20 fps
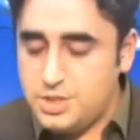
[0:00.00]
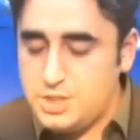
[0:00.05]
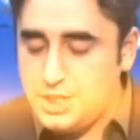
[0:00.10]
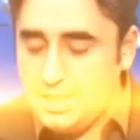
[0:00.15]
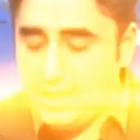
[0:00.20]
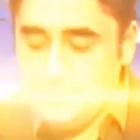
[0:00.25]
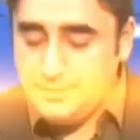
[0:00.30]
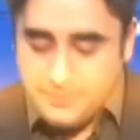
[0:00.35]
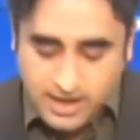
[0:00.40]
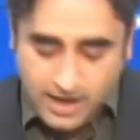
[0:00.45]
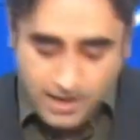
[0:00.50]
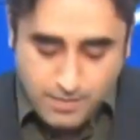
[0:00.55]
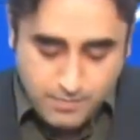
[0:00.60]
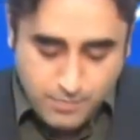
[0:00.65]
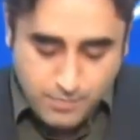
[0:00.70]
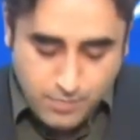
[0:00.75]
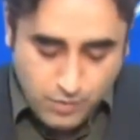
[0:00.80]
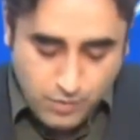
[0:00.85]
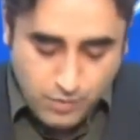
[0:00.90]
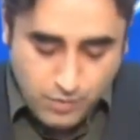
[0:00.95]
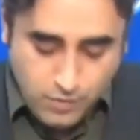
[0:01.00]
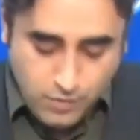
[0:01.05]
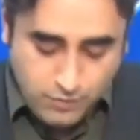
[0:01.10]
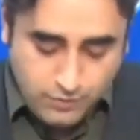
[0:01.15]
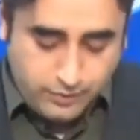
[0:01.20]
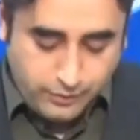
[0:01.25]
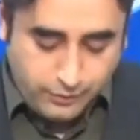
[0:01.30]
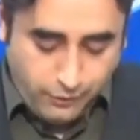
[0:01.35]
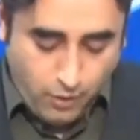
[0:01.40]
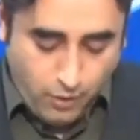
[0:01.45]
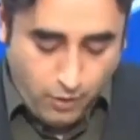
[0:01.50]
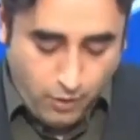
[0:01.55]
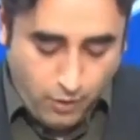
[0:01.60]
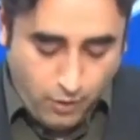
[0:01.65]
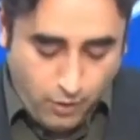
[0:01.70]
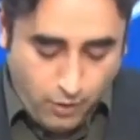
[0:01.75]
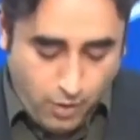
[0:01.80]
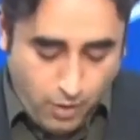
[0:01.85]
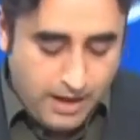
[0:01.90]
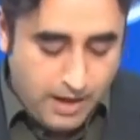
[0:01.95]
a movement of reform, a
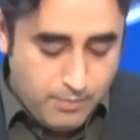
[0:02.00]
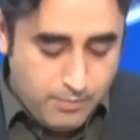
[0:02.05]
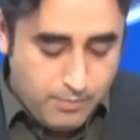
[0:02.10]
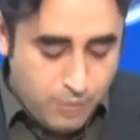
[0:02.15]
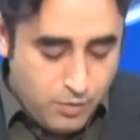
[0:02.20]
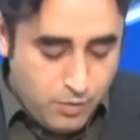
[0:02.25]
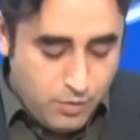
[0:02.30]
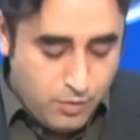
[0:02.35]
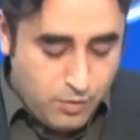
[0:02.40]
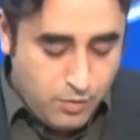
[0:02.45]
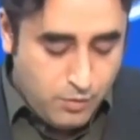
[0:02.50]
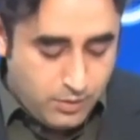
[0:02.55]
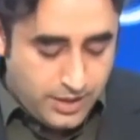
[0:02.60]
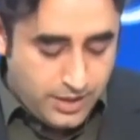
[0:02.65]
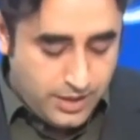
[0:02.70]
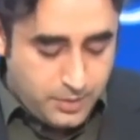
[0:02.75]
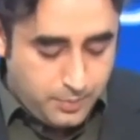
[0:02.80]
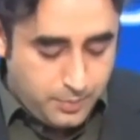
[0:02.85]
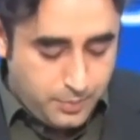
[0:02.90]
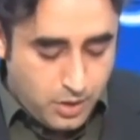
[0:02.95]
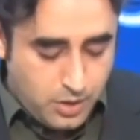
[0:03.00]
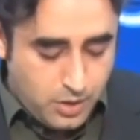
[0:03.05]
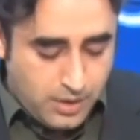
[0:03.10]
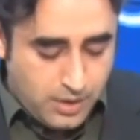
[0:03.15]
movement towards progress,